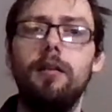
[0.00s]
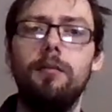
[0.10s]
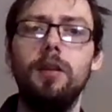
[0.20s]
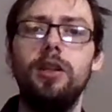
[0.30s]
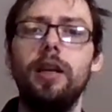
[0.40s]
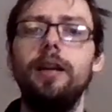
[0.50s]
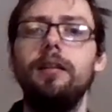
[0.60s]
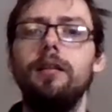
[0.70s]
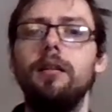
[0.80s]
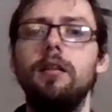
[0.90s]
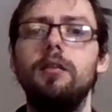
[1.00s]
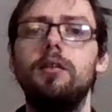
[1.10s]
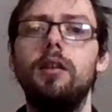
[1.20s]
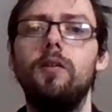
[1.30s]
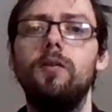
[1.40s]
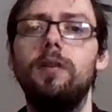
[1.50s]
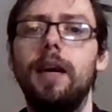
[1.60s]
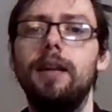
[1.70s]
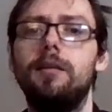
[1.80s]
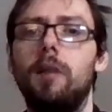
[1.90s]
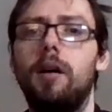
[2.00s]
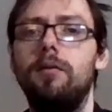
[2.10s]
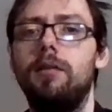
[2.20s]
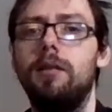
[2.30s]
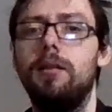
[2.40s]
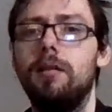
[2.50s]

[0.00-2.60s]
machine to test mode.